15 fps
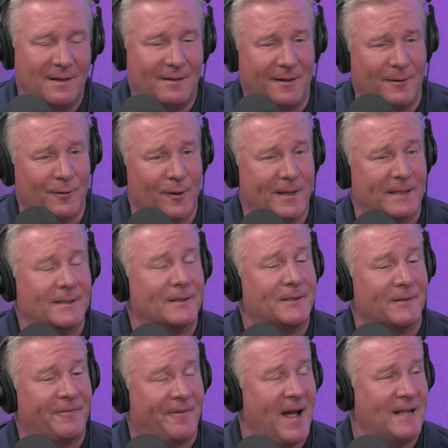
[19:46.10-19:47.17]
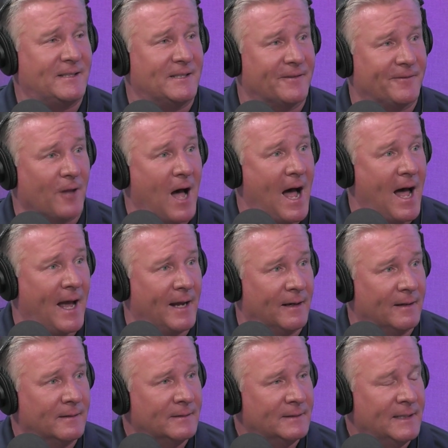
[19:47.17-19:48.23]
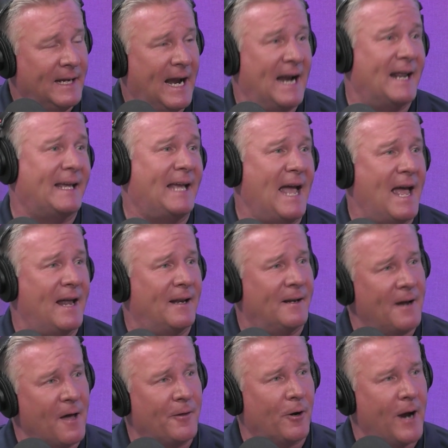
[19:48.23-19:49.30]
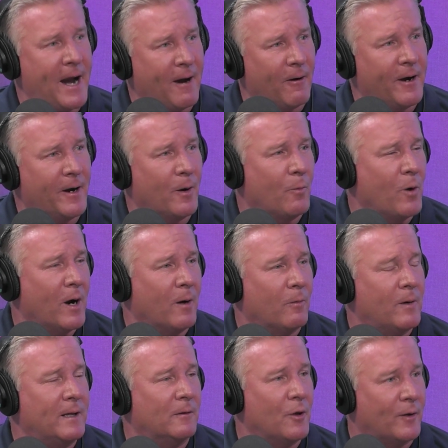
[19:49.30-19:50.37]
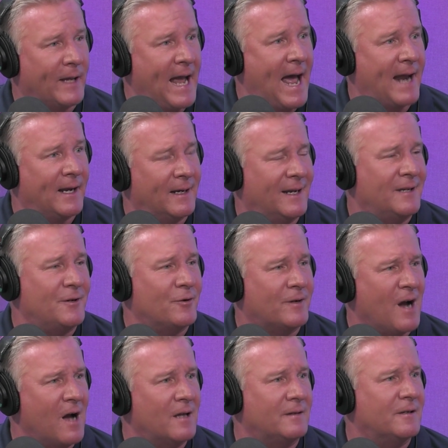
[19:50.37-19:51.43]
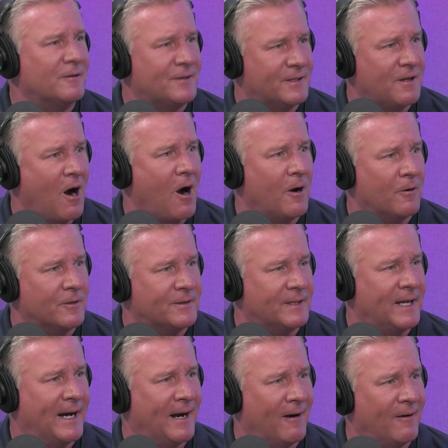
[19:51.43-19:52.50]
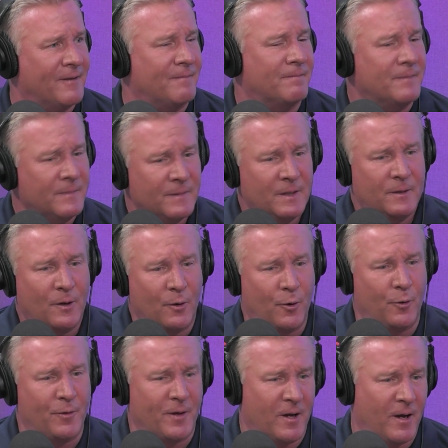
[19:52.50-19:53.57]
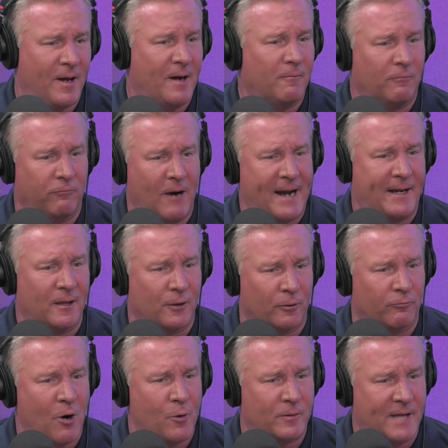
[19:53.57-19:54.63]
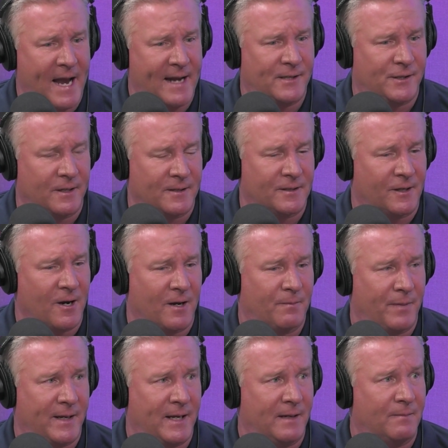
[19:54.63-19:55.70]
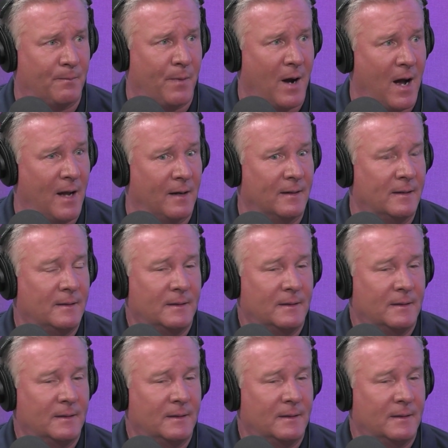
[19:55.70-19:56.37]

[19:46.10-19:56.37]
You look at the defensive line, and again, another area where we look at it, and you got your starters there and who the regular rotation is going to be, but